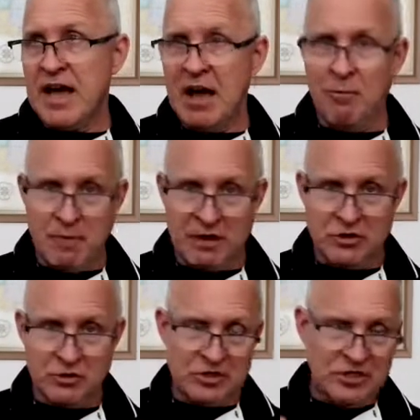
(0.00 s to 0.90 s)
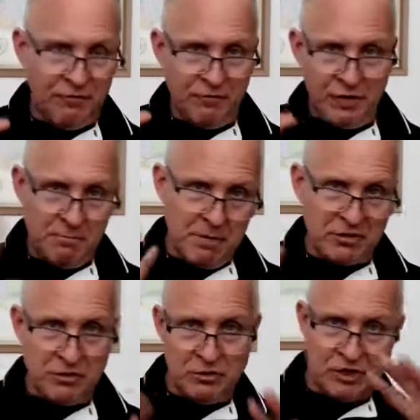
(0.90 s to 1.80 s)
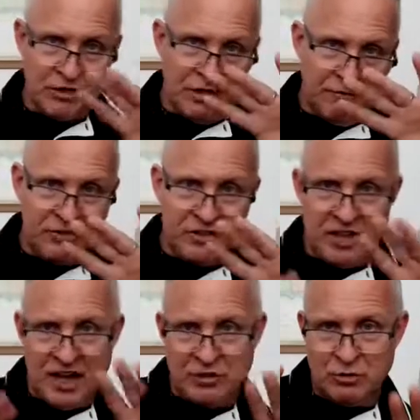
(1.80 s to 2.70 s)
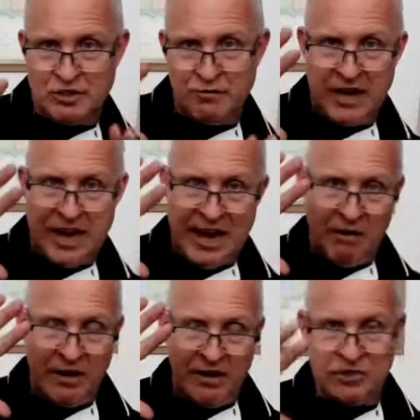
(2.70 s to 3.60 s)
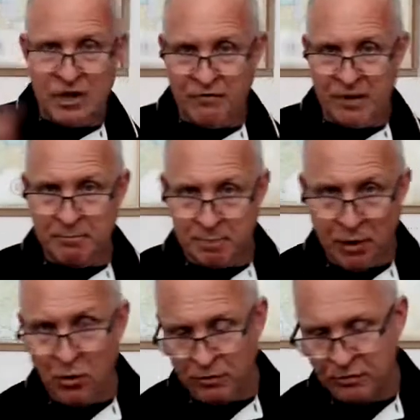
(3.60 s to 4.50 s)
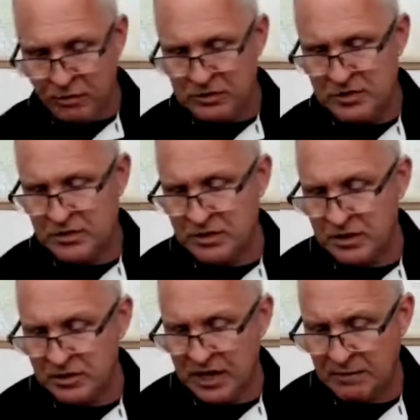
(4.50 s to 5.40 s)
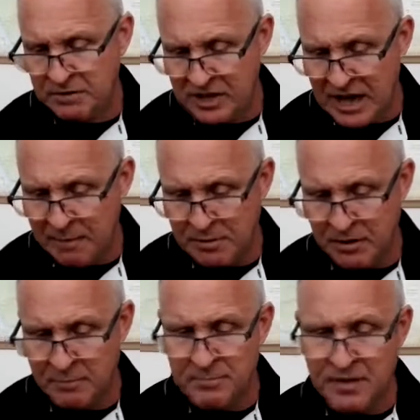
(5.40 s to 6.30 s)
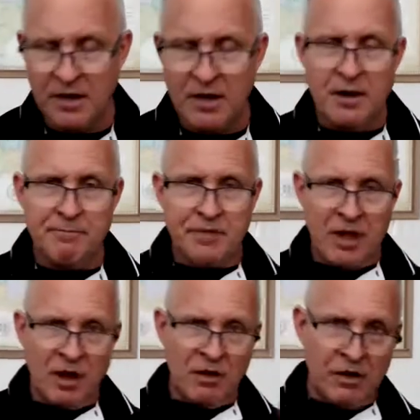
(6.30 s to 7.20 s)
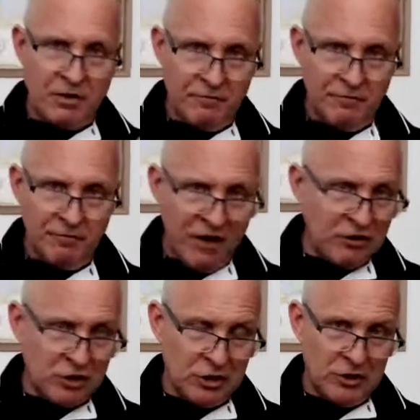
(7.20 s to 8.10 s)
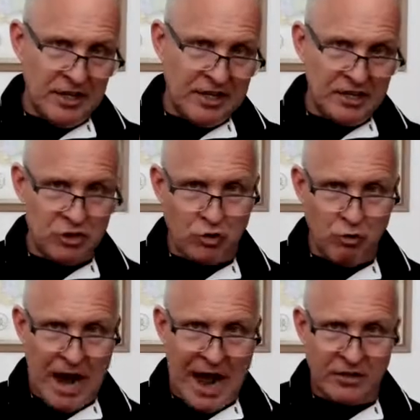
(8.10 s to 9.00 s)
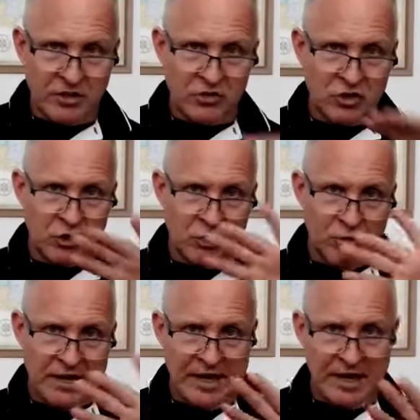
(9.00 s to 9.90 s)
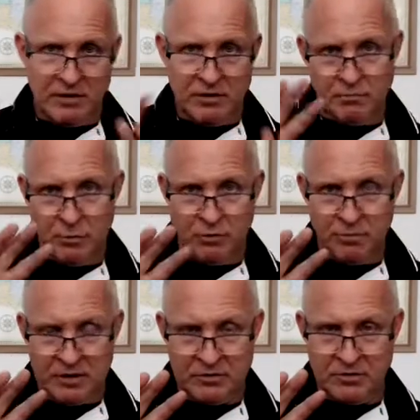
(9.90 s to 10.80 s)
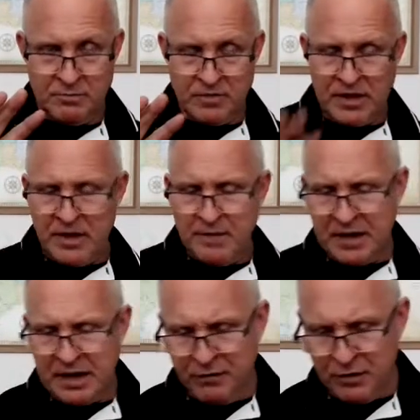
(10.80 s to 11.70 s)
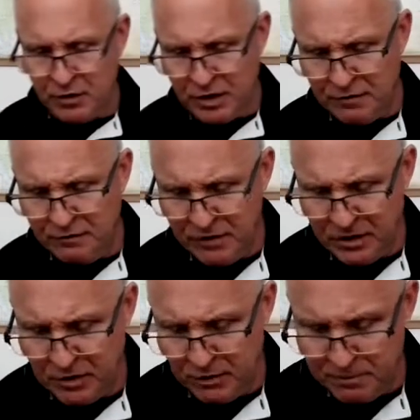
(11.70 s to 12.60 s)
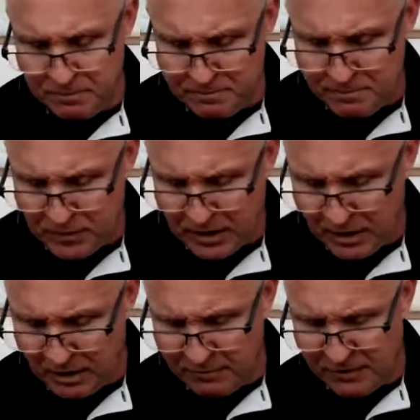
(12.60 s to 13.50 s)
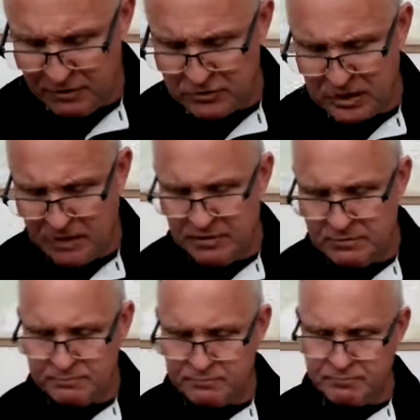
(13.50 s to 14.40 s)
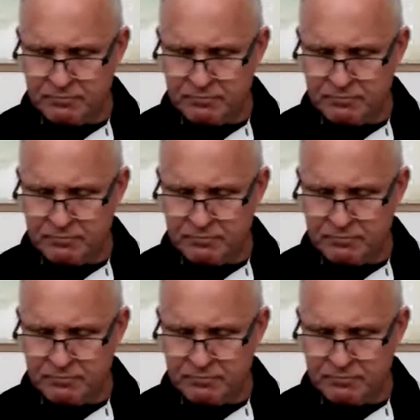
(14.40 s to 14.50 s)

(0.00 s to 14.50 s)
how muscles, different muscles on different sides or different areas of a bone, for instance, in this case, the scapula, uh, functionally contract to create movement. And if you look at figure, uh, figure 7,